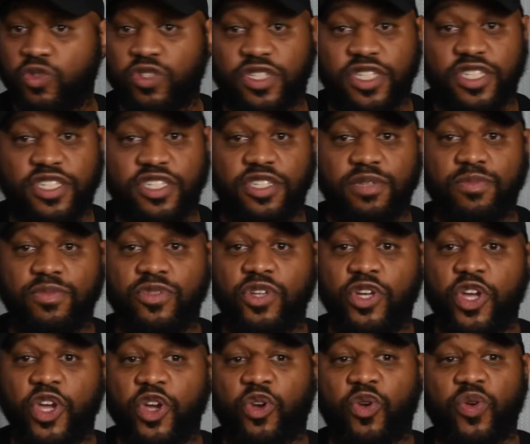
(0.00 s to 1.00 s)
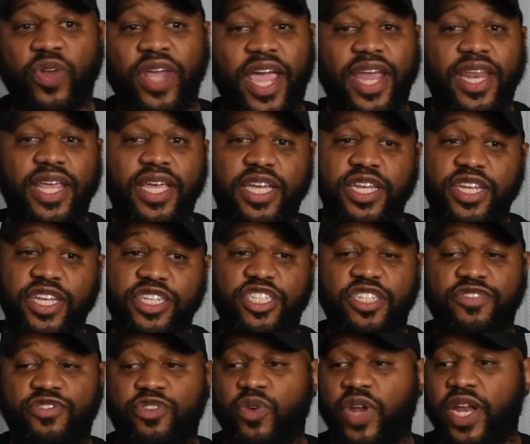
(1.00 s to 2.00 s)
systems creating
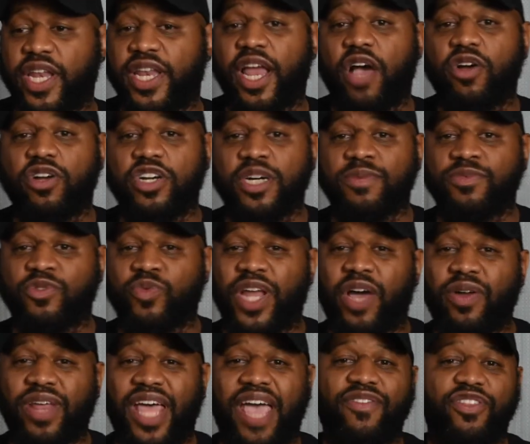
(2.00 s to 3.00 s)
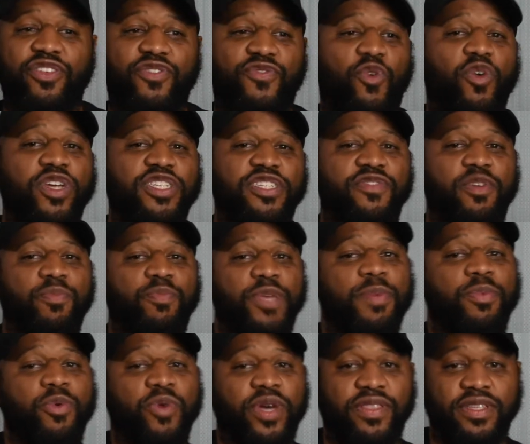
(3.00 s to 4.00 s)
initiatives, creating outcomes without having the voice of the
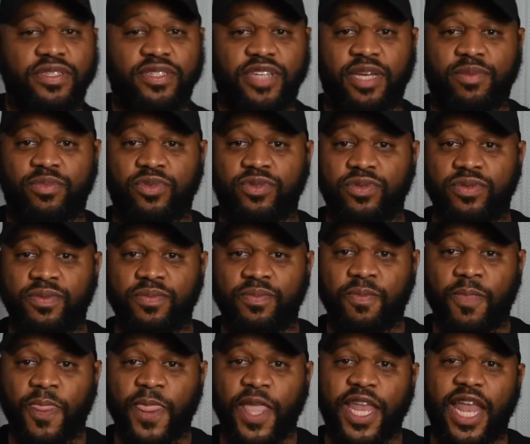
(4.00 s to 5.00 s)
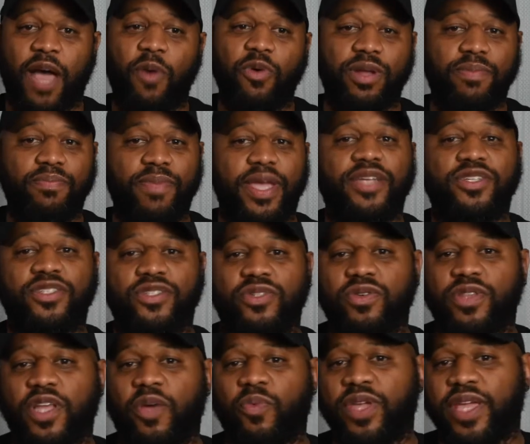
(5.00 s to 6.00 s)
people at the table. And I want to make sure
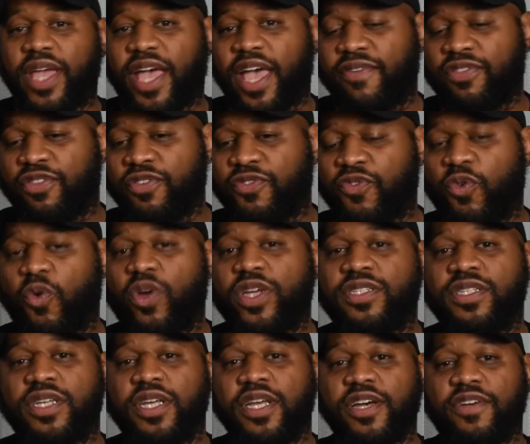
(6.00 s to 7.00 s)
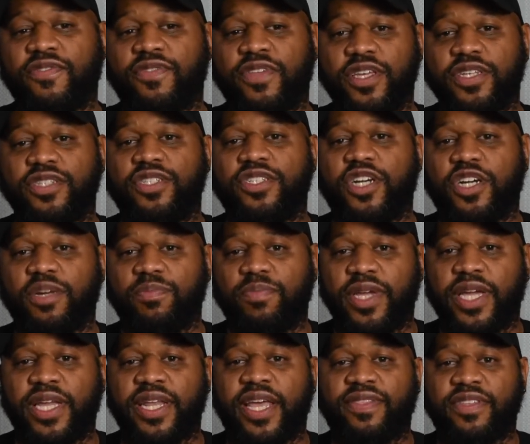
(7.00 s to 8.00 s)
that we have the voice of these young
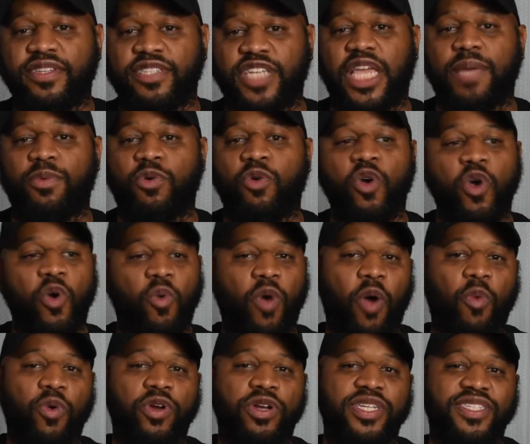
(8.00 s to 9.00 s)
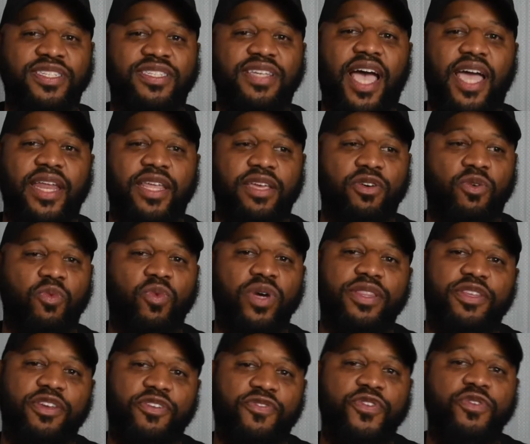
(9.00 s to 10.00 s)
men at the table while we're deciding on what
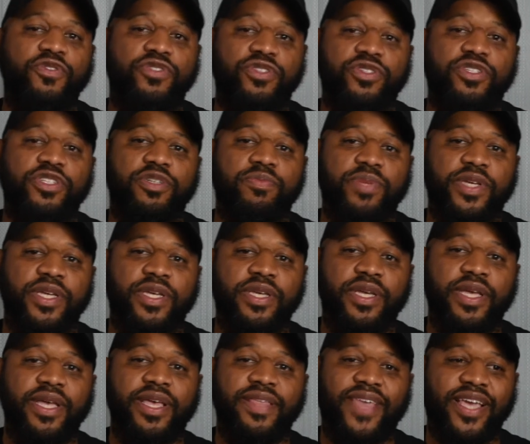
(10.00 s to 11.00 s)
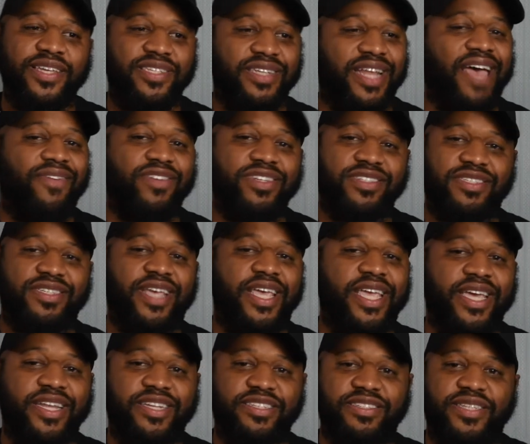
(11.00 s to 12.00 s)
their future should be. They should have a say
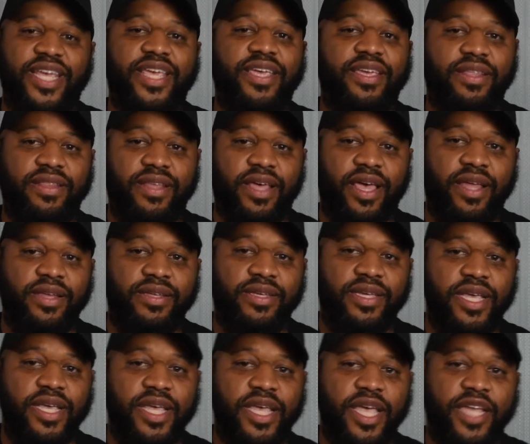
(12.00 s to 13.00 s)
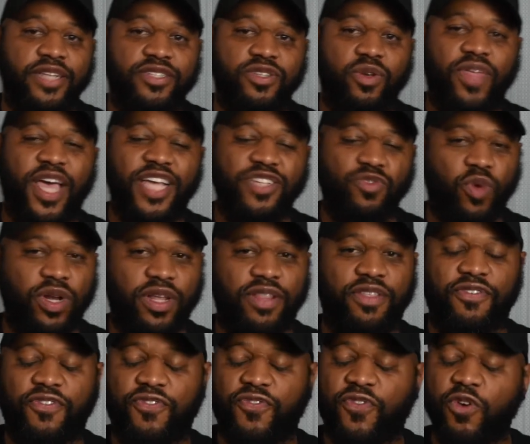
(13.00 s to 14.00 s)
and a stake in that. And so that's one of
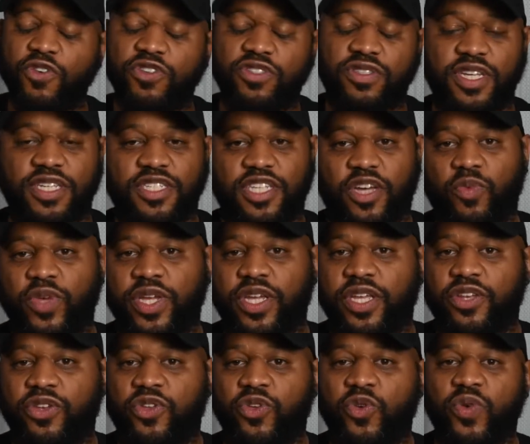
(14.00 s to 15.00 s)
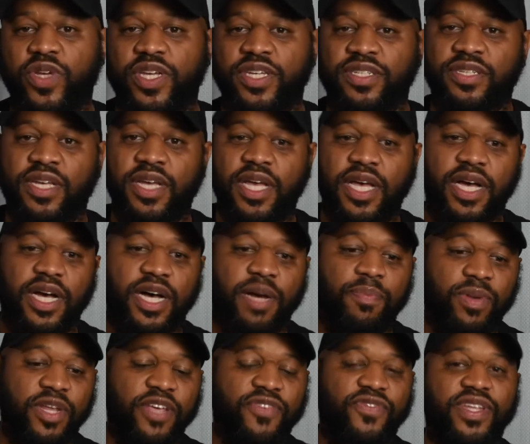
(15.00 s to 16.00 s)
the first things that we can do is
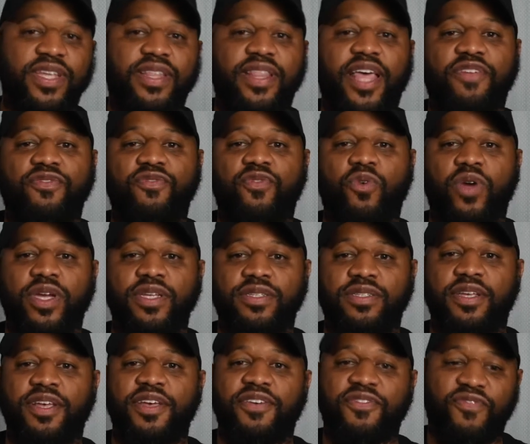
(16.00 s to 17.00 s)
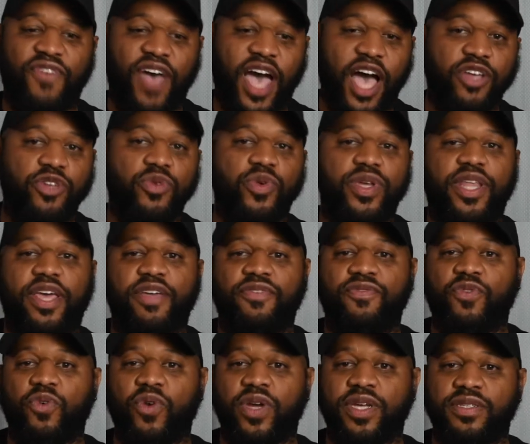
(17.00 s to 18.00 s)
uplifting that voice, valuing that
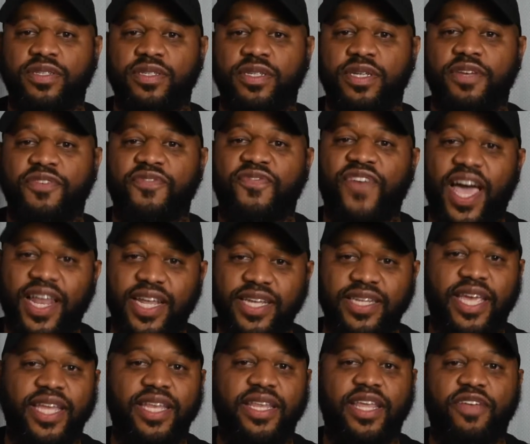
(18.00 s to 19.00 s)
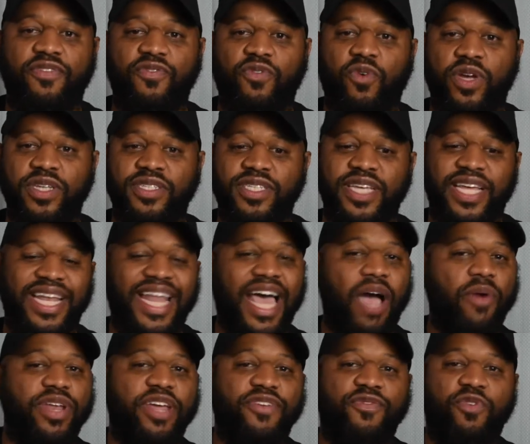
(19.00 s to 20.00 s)
voice, validating that voice,
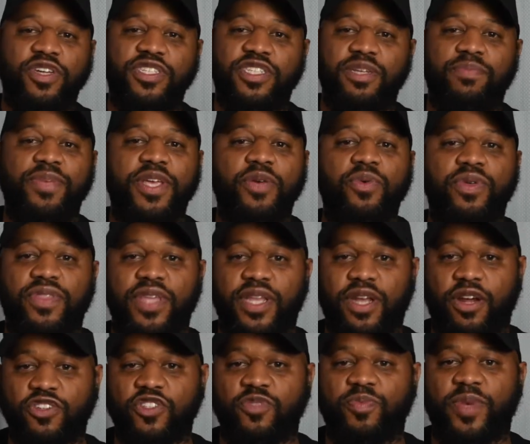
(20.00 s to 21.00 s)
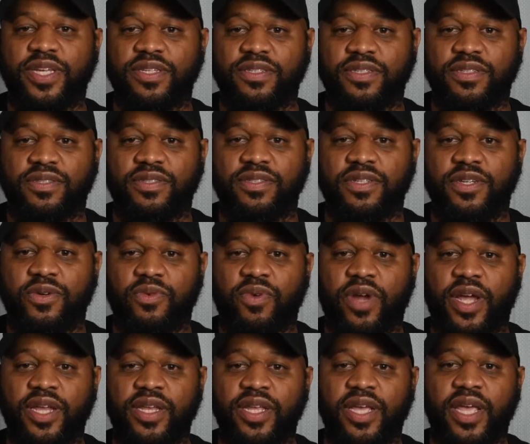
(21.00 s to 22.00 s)
allowing that voice to be within our spaces,
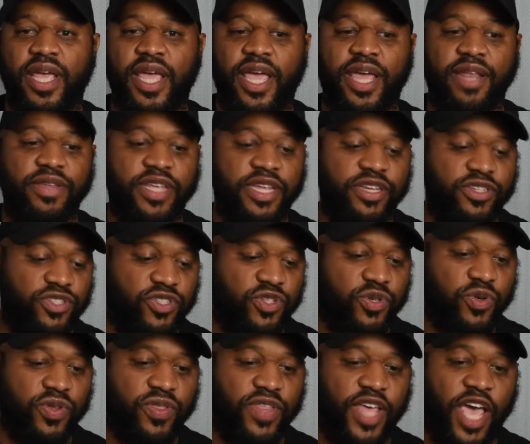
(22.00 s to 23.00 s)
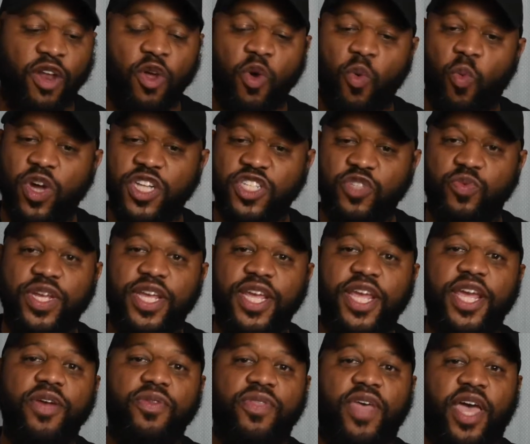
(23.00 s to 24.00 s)
right? And ensuring that once we
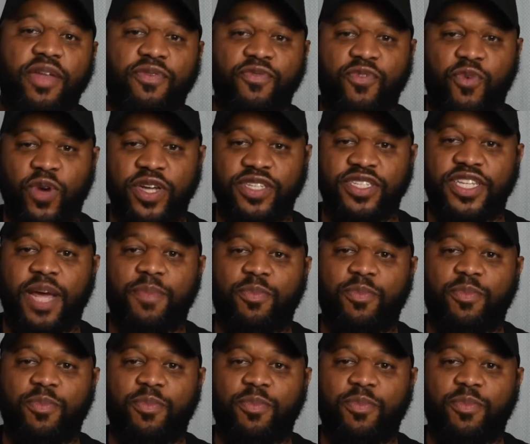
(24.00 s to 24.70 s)
hear that voice and that